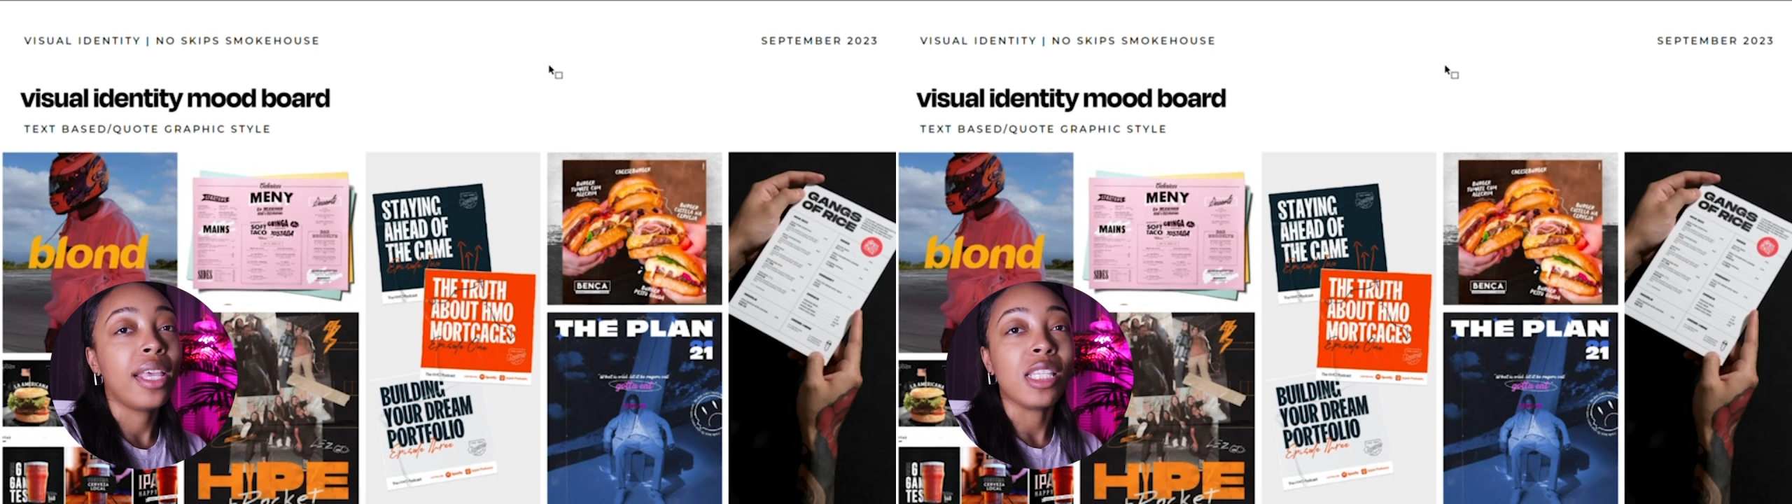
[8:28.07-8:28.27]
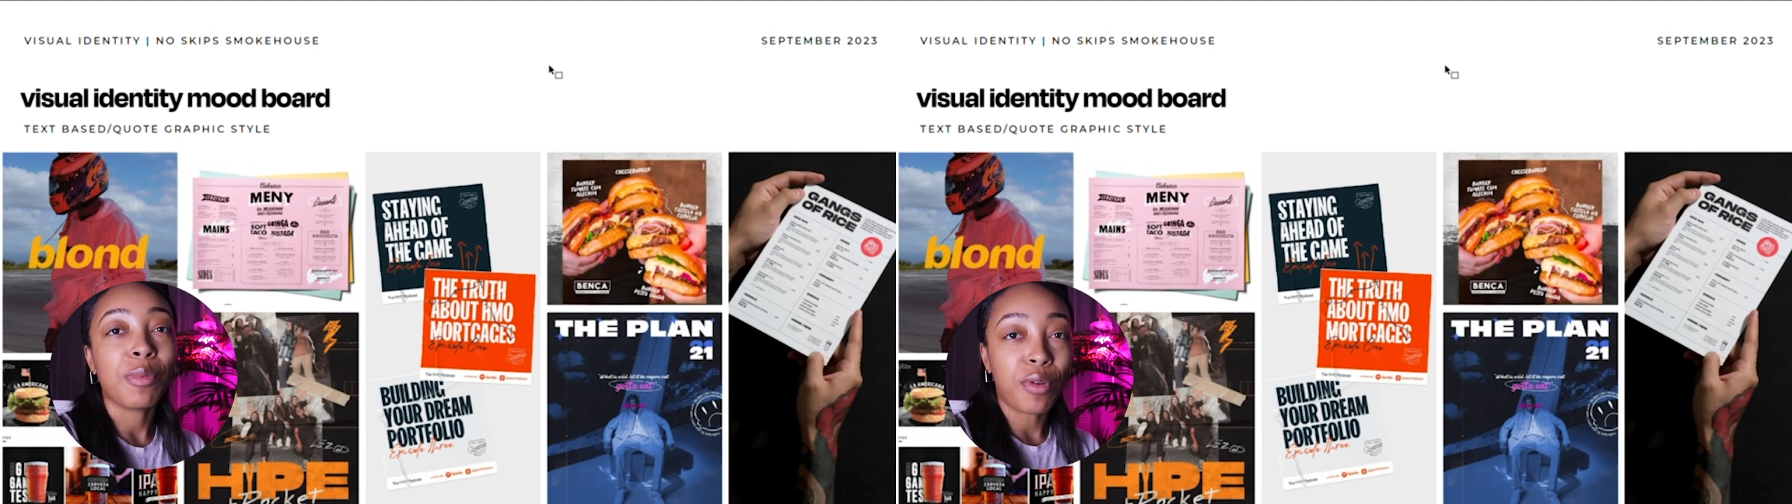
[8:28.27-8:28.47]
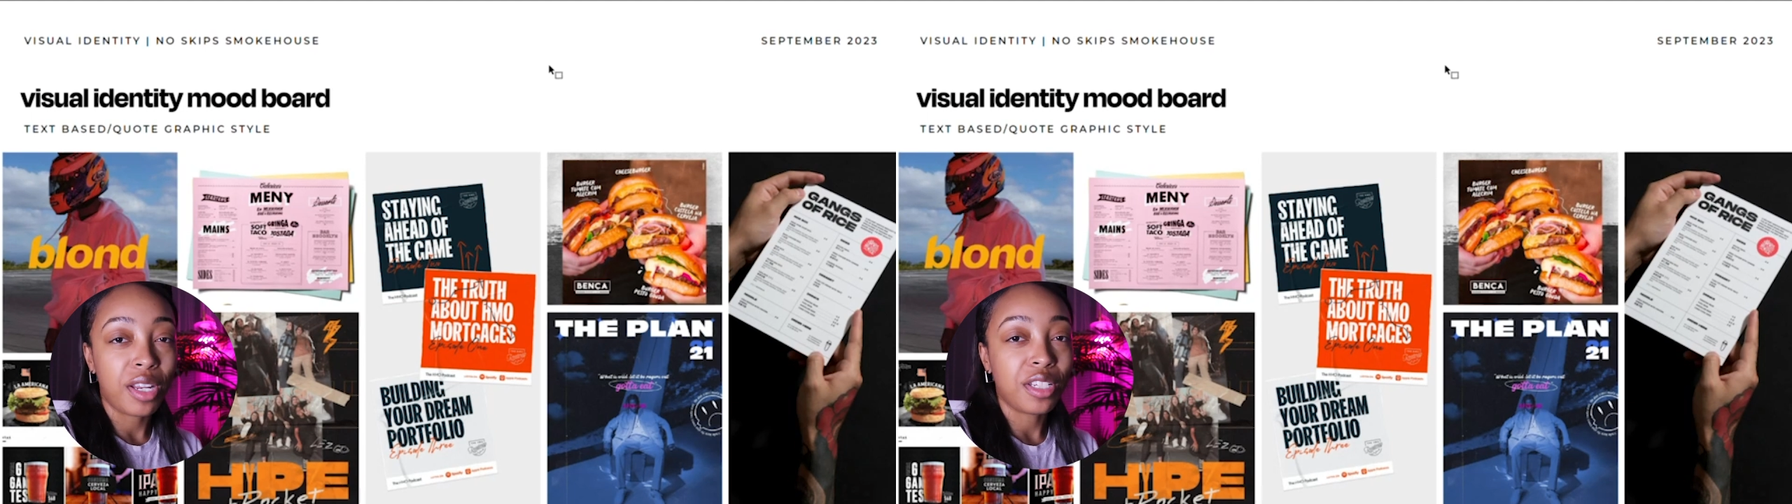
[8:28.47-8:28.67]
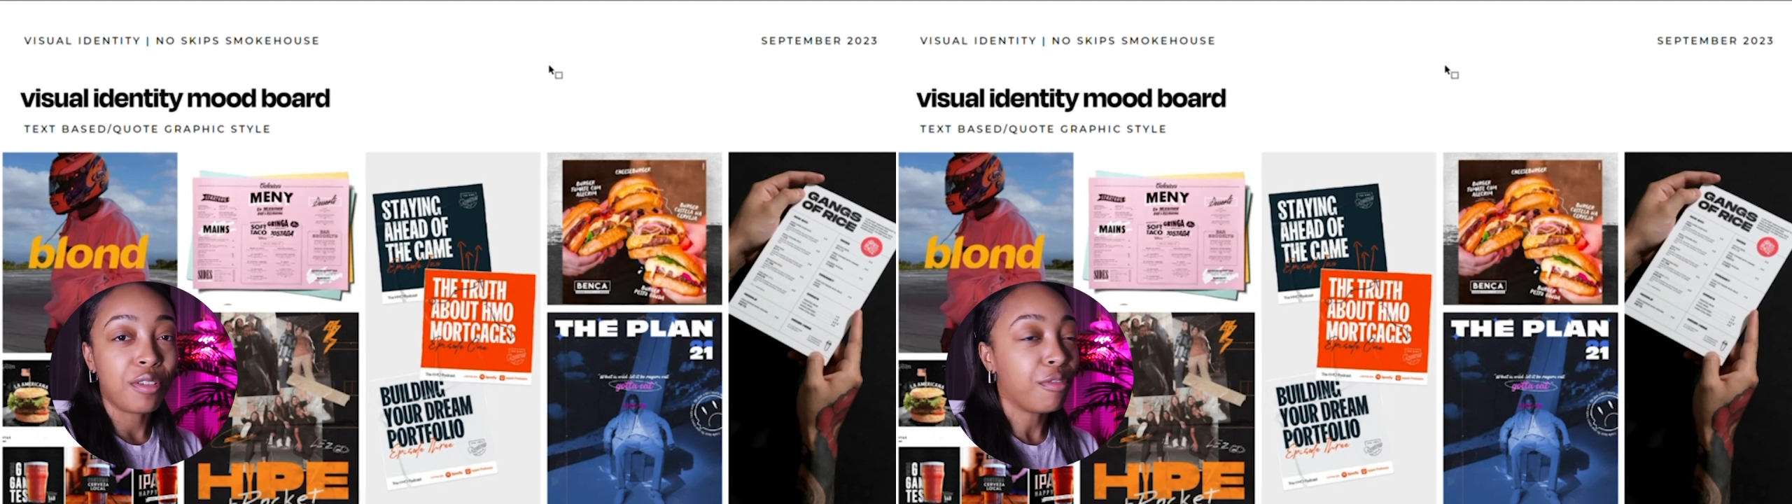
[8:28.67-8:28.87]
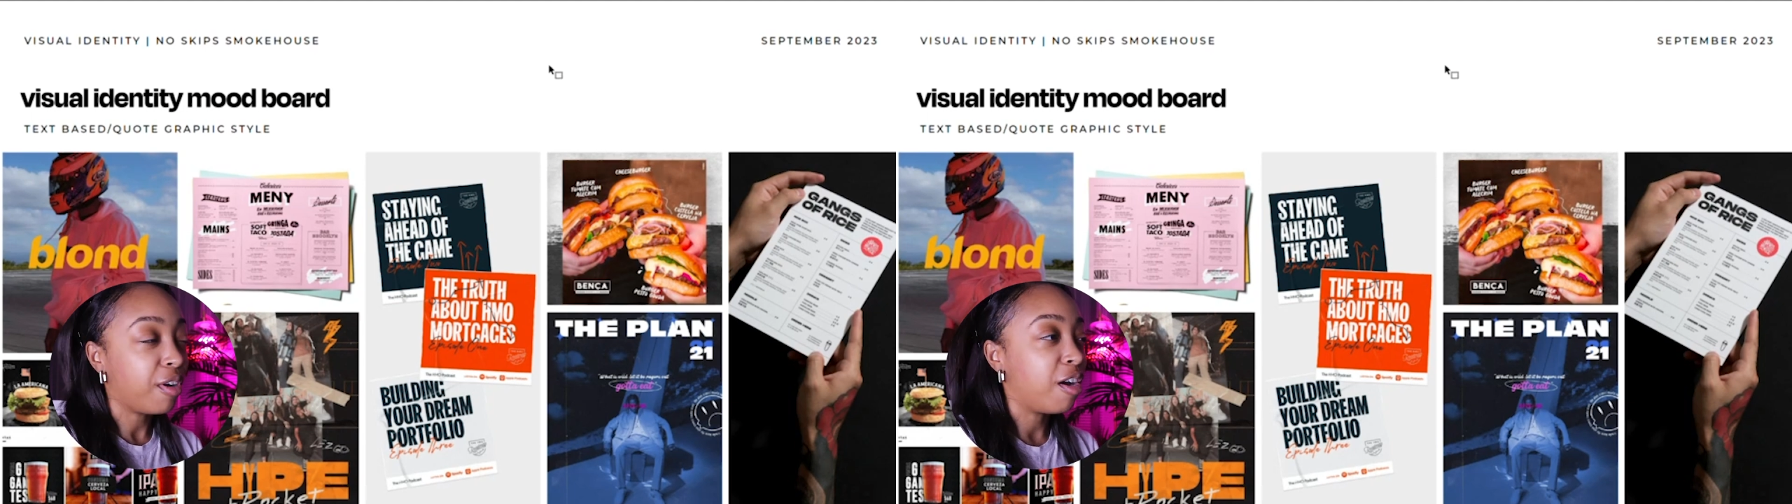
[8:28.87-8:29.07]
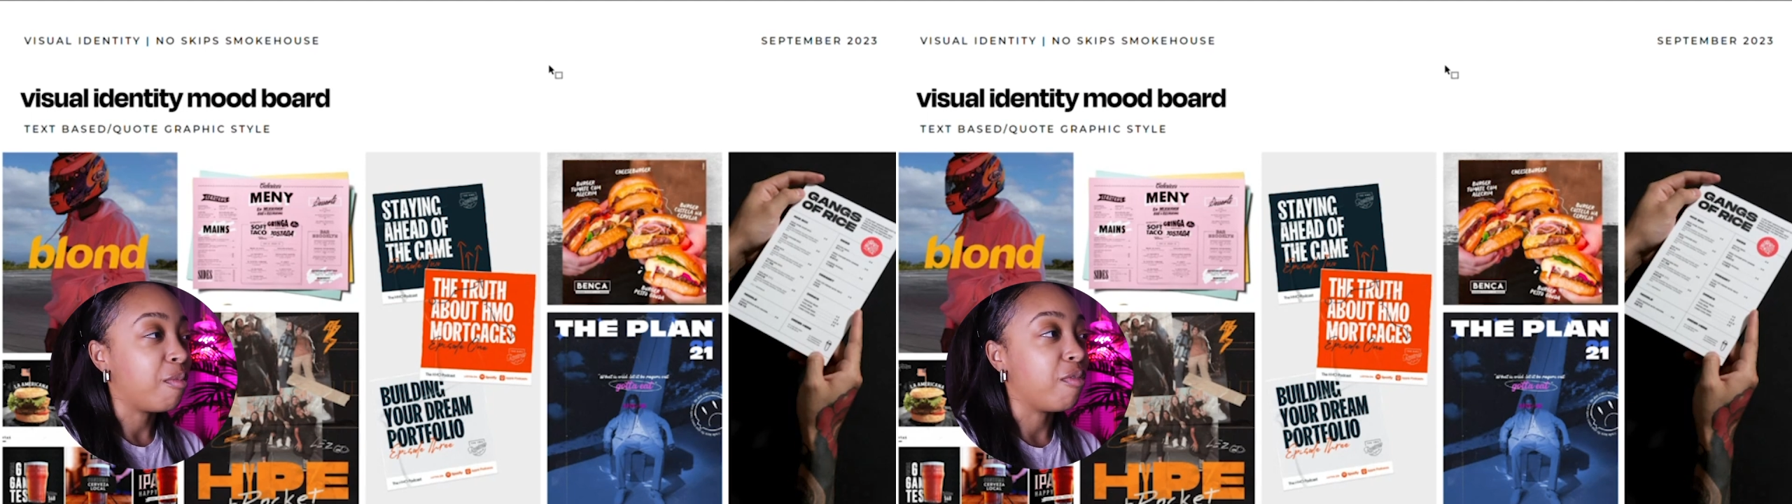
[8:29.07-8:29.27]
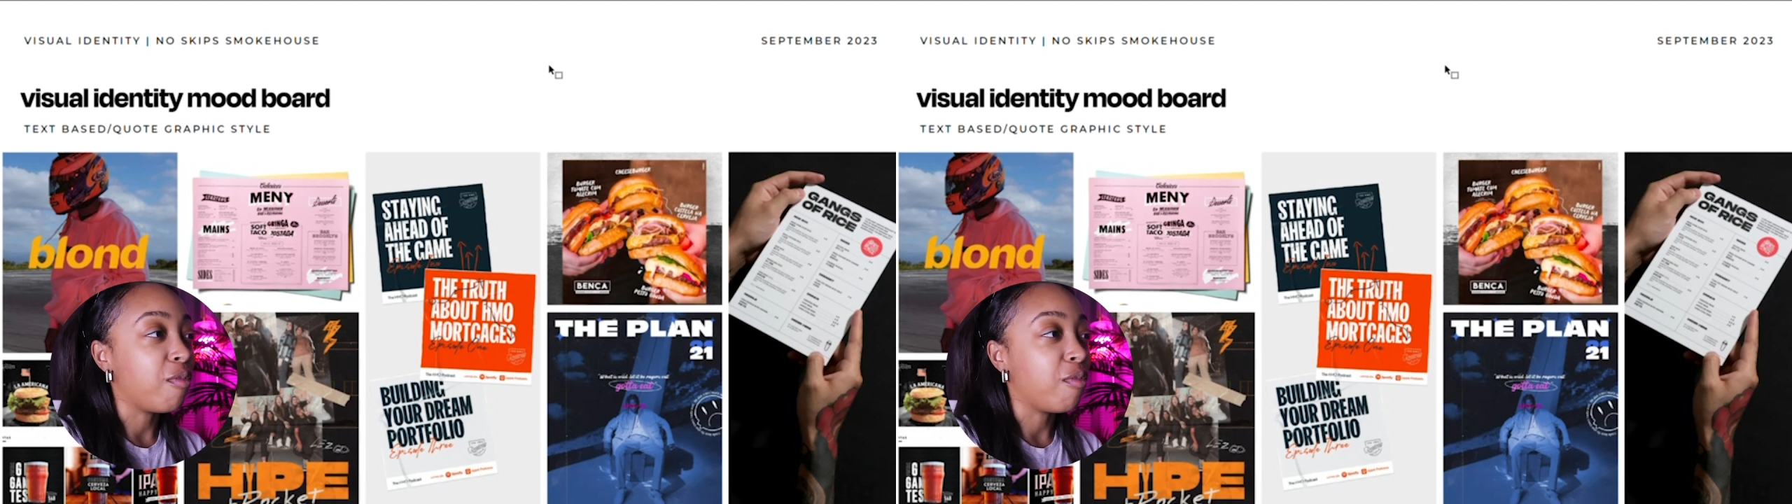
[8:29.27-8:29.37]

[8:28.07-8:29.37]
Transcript: inspiration from